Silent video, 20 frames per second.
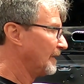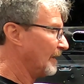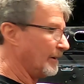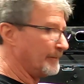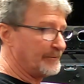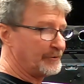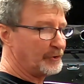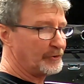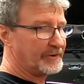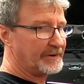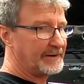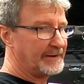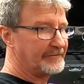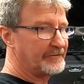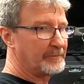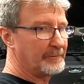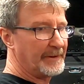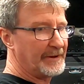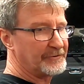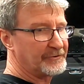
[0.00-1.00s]
I mean, you can
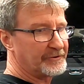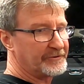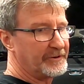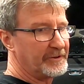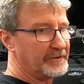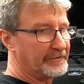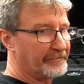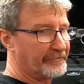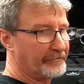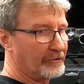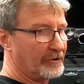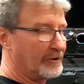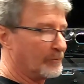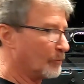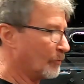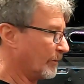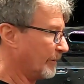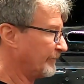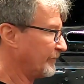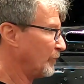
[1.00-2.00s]
even measure to the front,
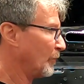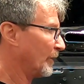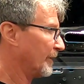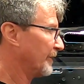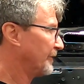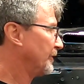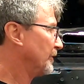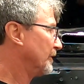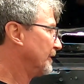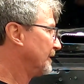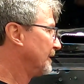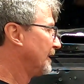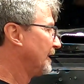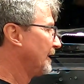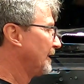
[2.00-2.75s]
wherever you want to do it.